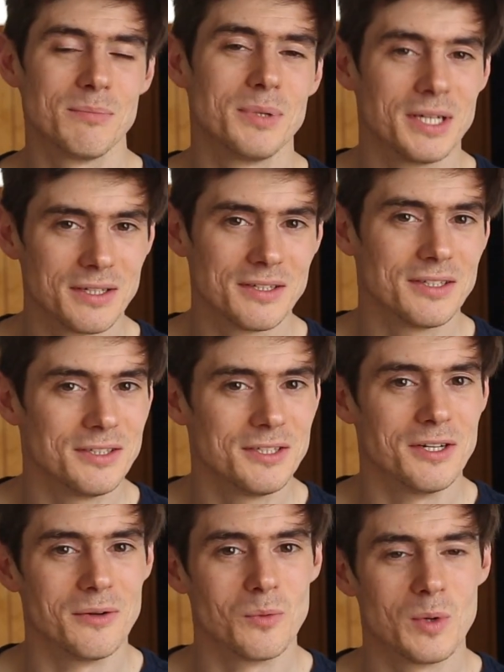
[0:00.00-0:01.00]
But
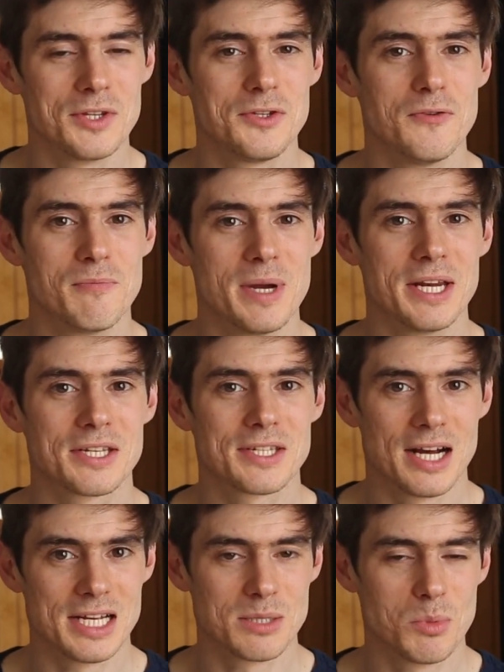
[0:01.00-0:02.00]
you know, once you've made a
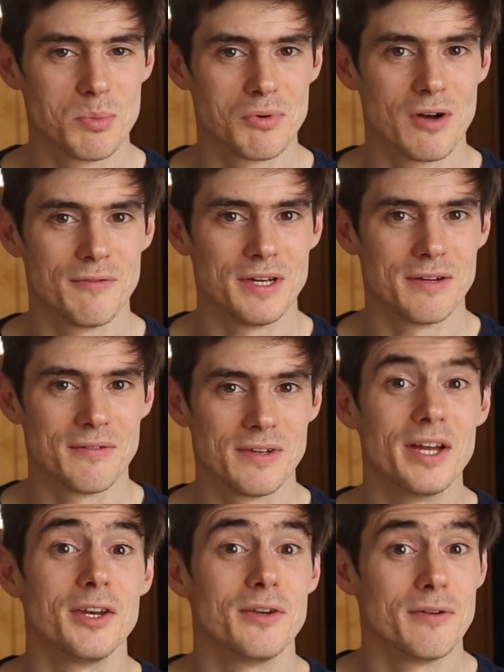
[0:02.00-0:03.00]
sizable profit,
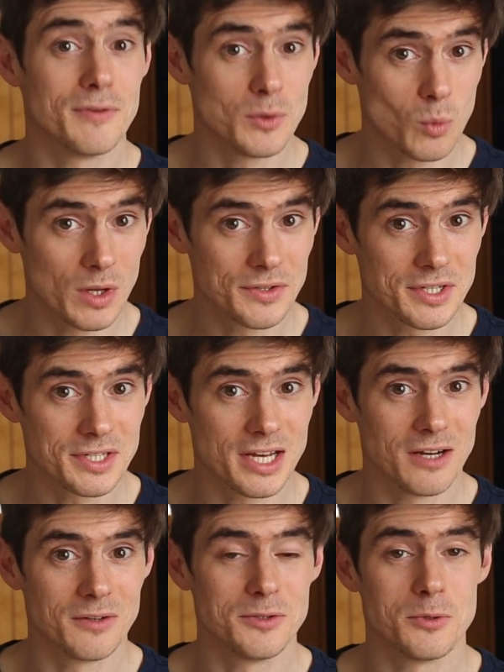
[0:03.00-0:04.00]
and if you want to
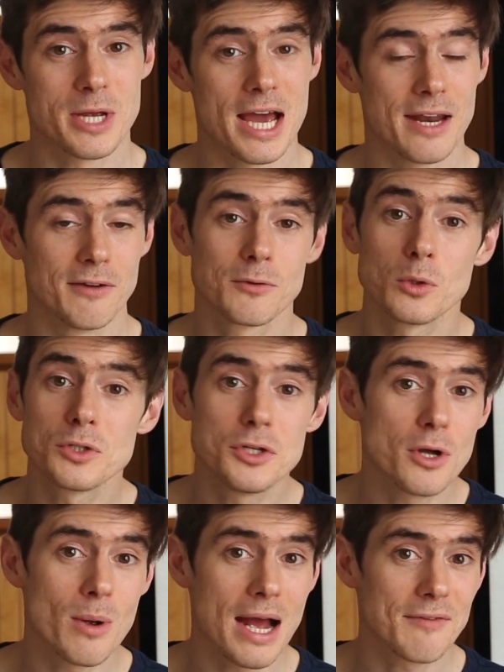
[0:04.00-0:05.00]
sell, you can. Of course, you
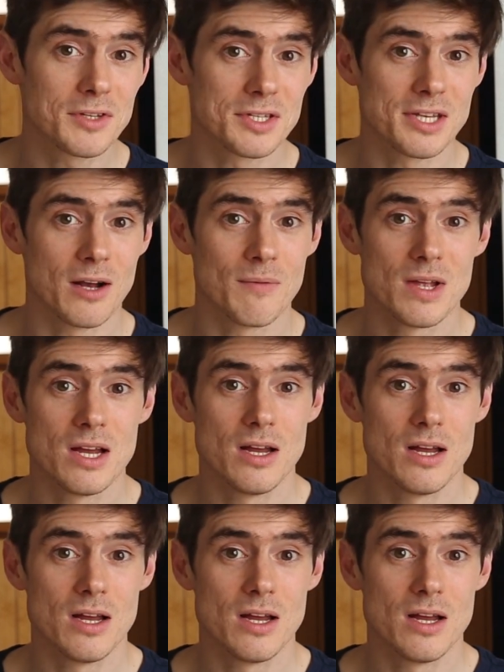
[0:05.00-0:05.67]
don't have to sell.